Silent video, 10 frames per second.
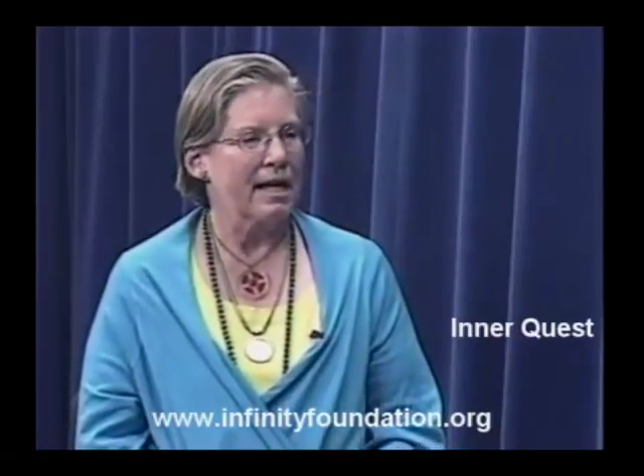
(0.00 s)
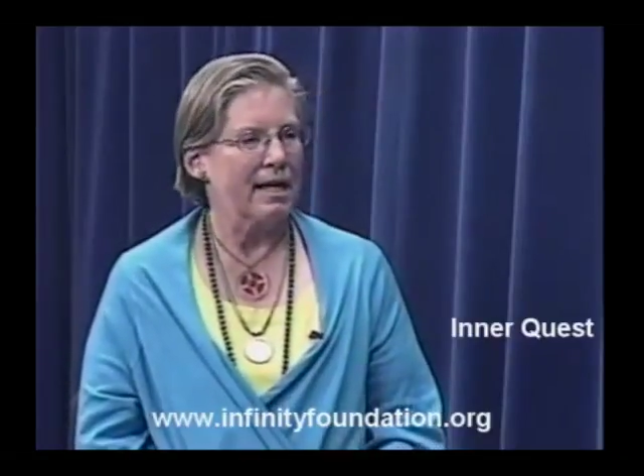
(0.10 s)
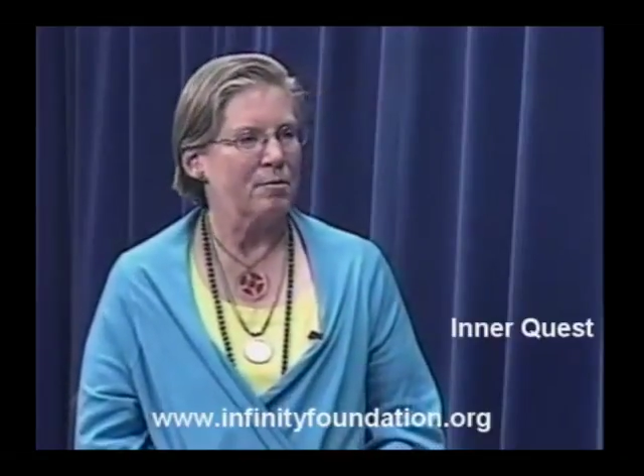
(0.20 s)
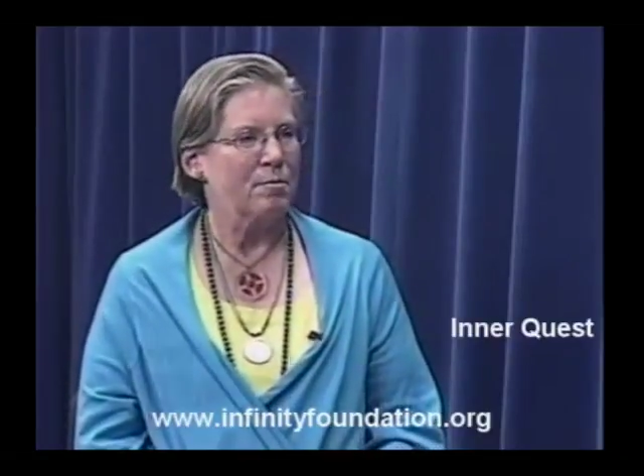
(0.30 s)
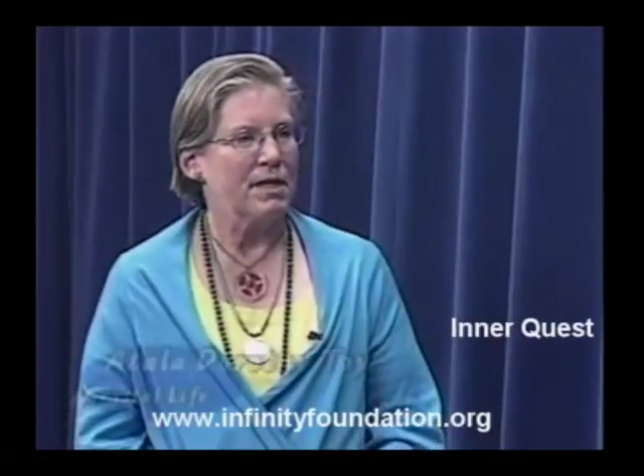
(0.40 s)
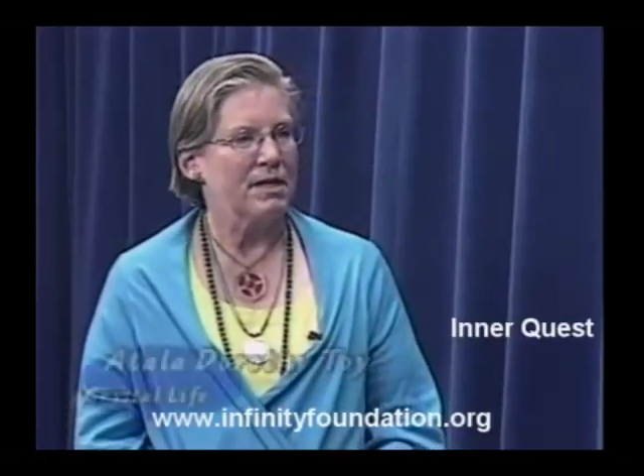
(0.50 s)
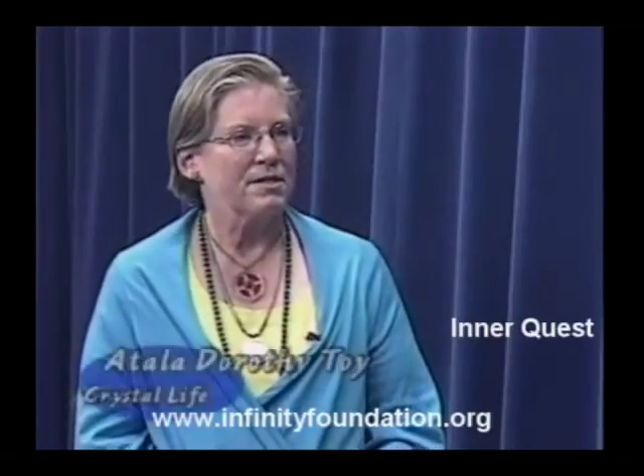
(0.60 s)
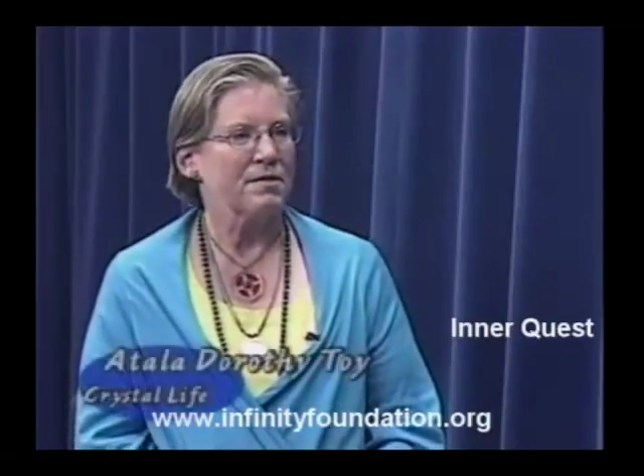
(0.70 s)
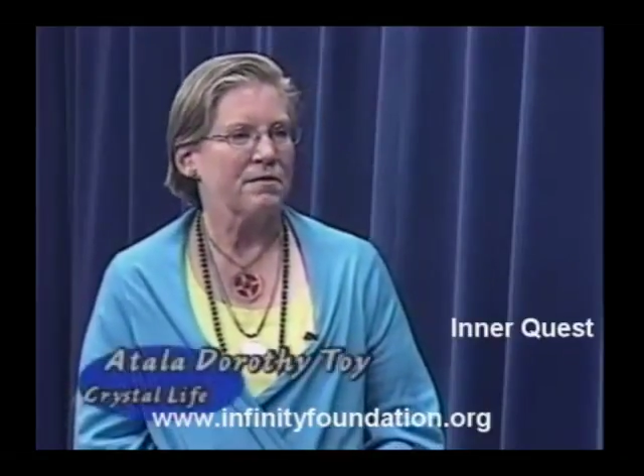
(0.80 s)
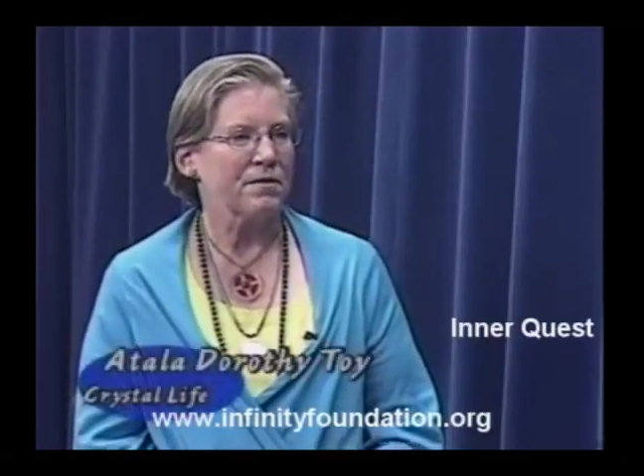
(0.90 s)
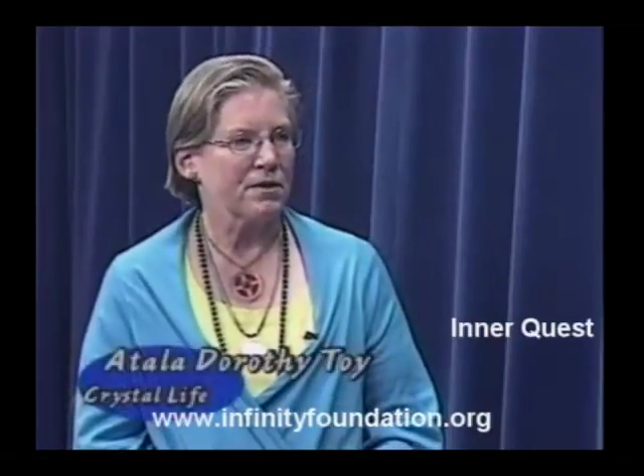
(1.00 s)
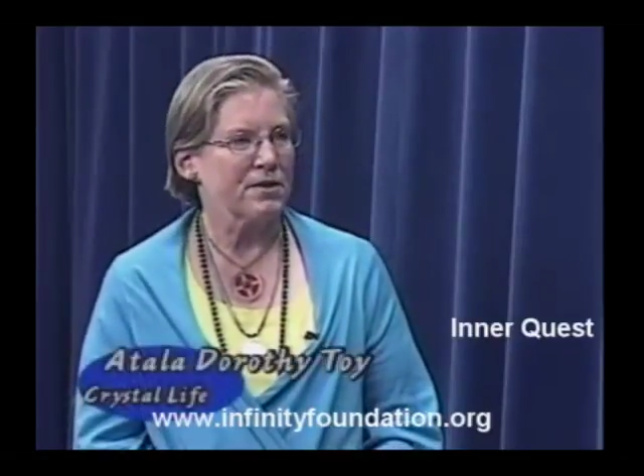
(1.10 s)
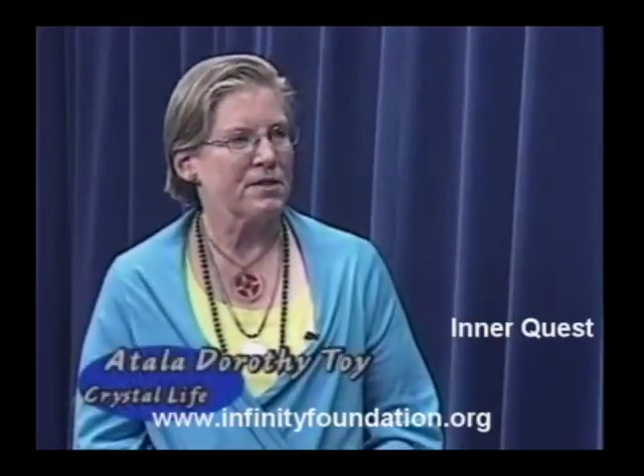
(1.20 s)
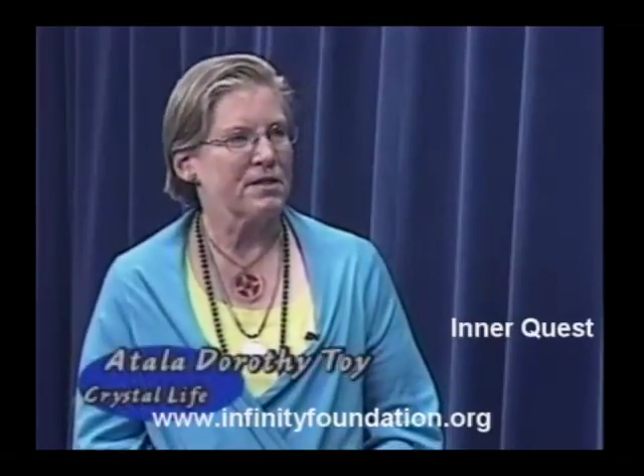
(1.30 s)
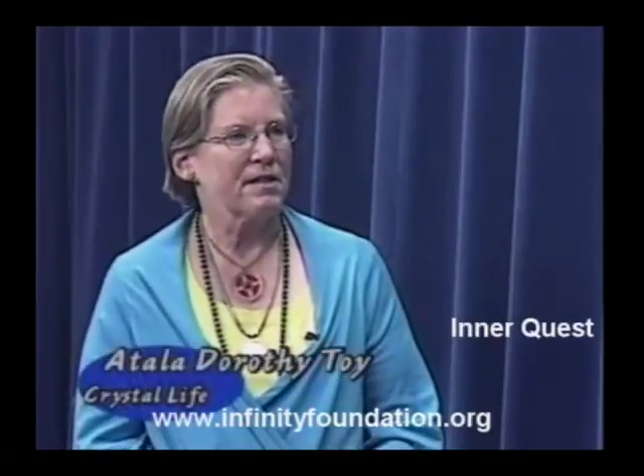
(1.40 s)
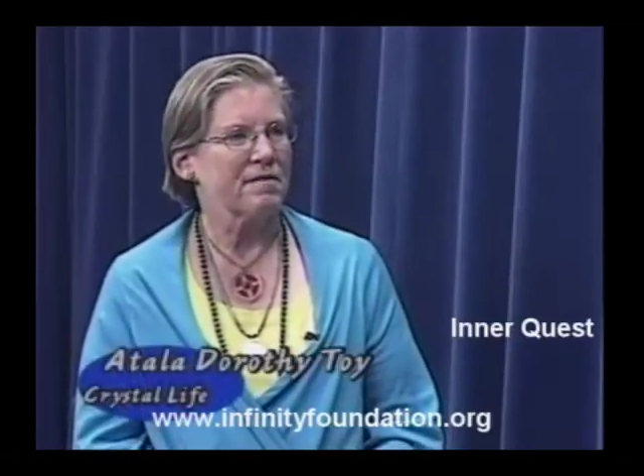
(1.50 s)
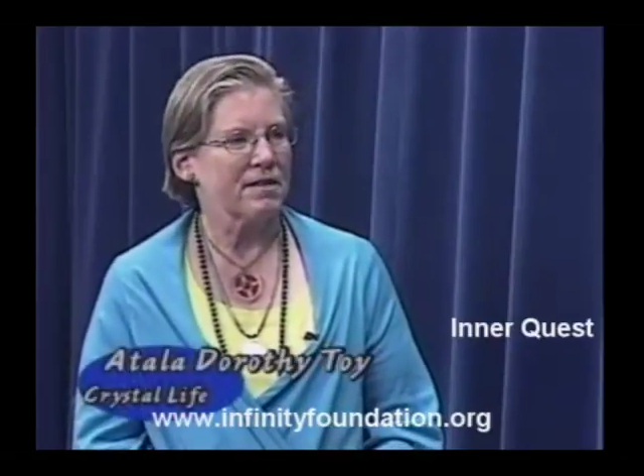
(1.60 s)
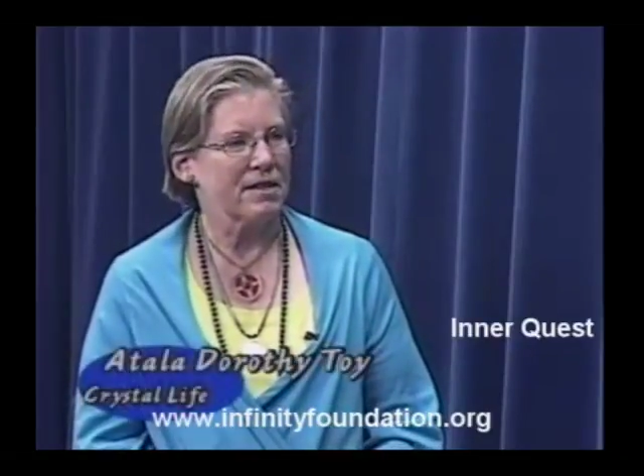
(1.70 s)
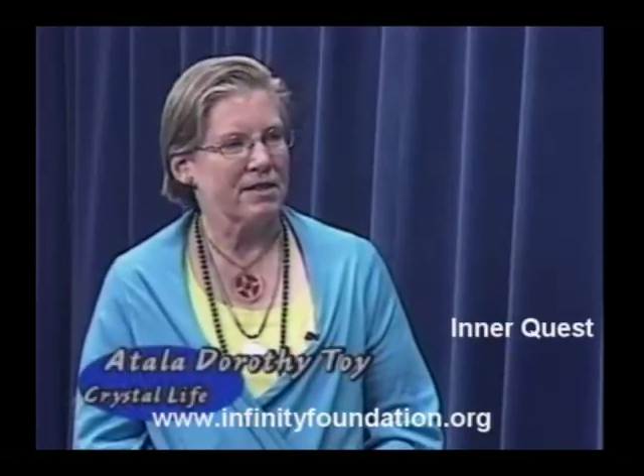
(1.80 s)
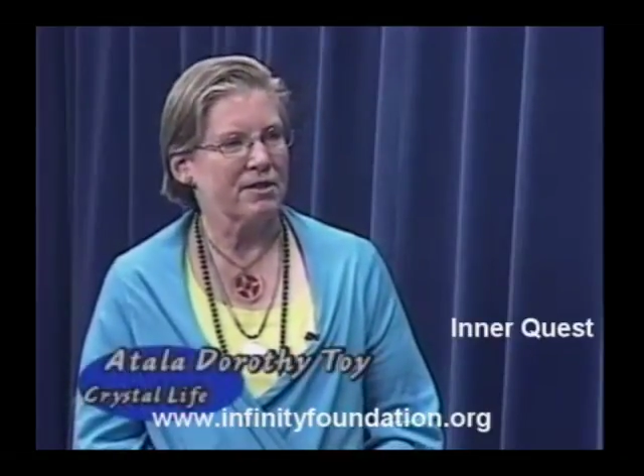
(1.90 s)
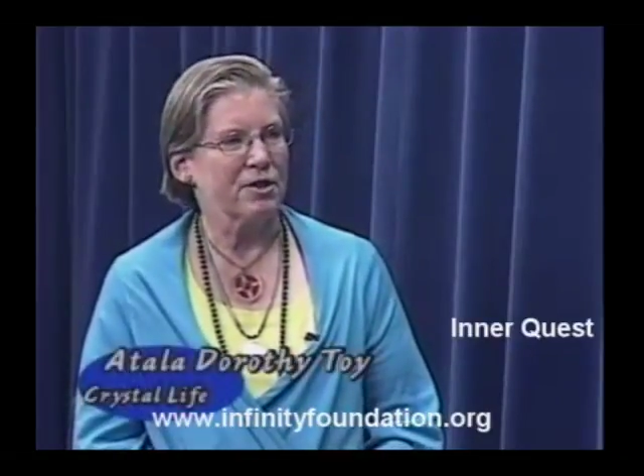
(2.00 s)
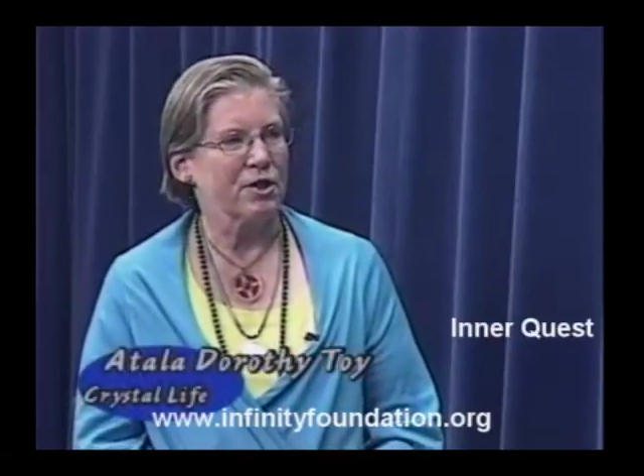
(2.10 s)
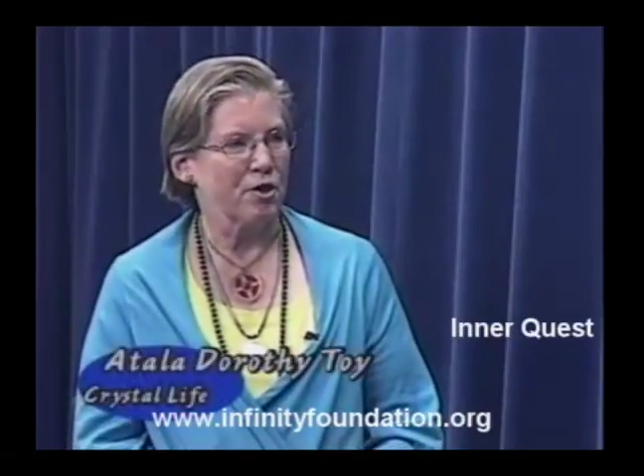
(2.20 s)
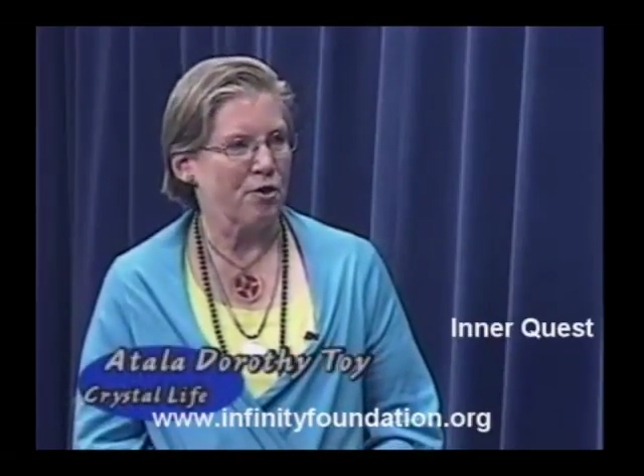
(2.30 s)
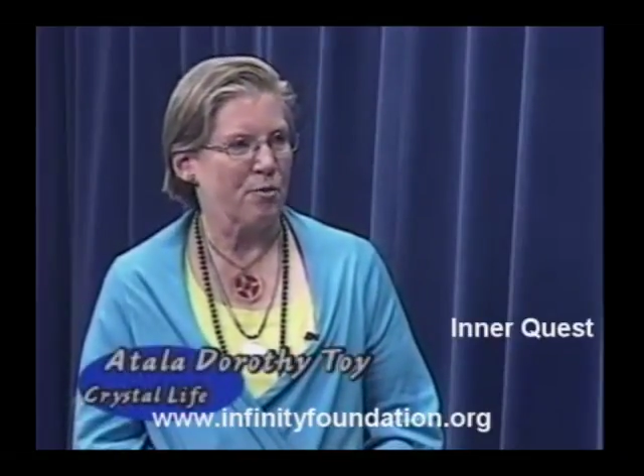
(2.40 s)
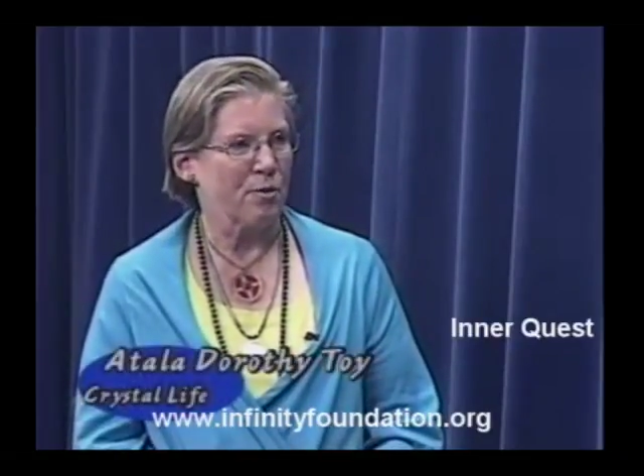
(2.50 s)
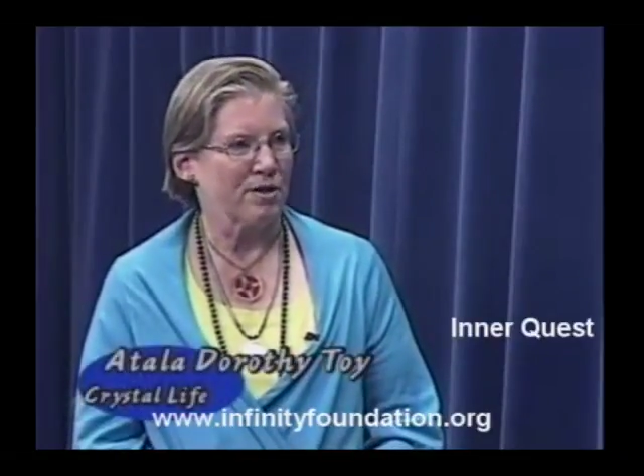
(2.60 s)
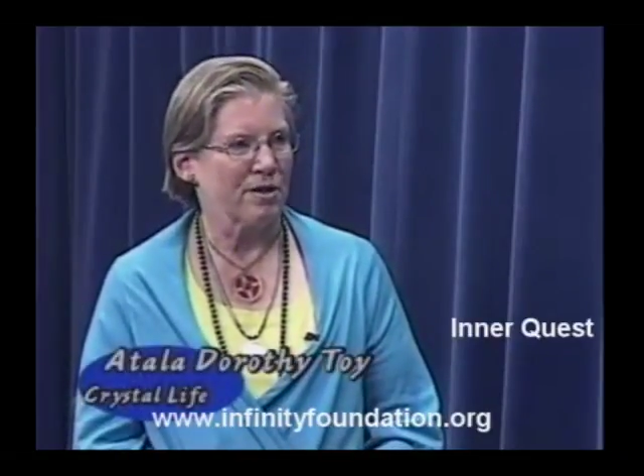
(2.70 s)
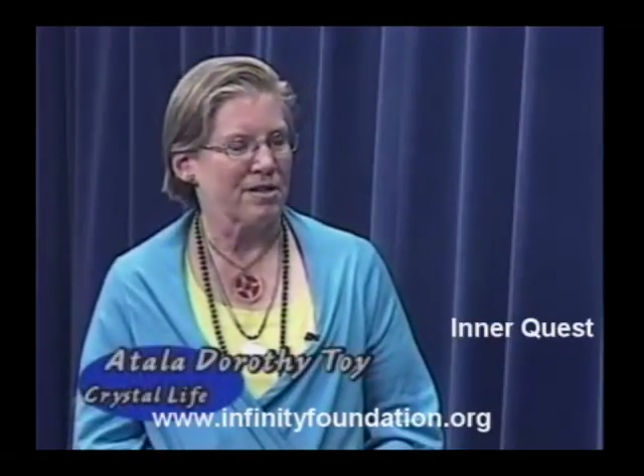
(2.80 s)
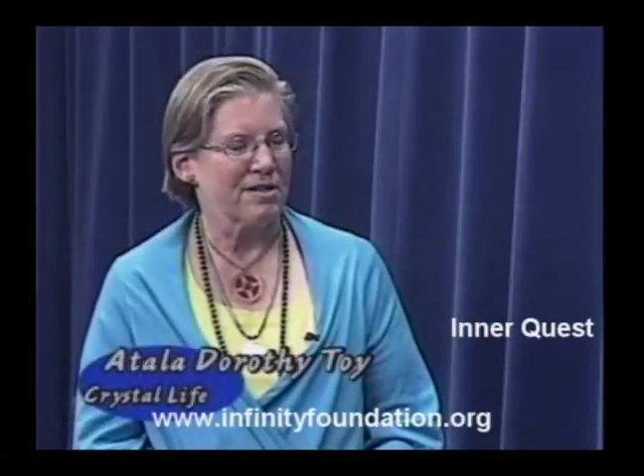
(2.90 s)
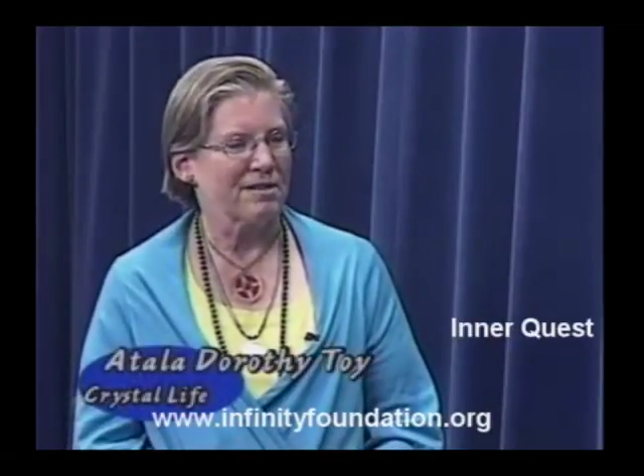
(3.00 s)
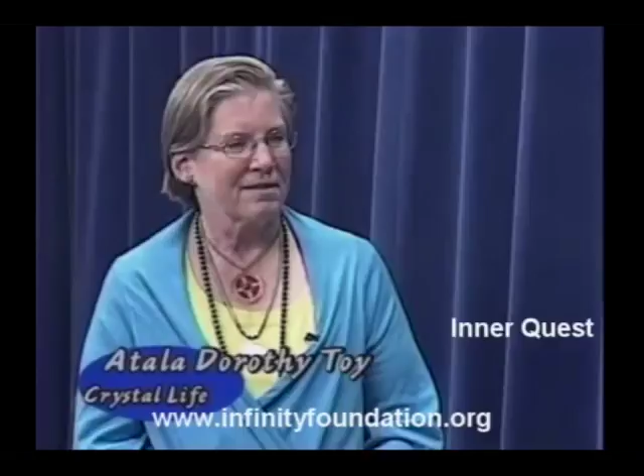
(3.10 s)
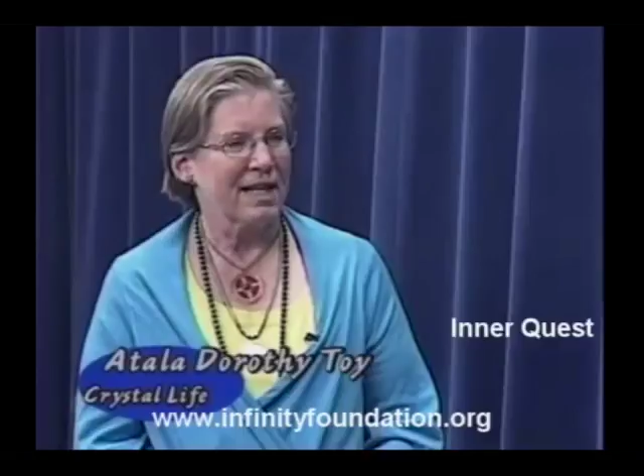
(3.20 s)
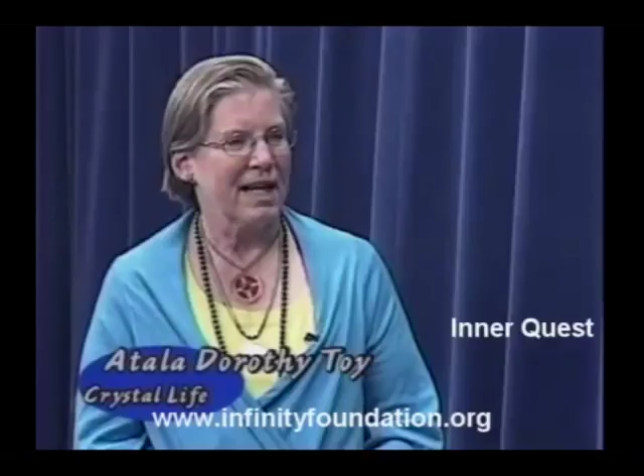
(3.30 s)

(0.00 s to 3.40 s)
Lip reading: and it means the first of the inner earth worlds.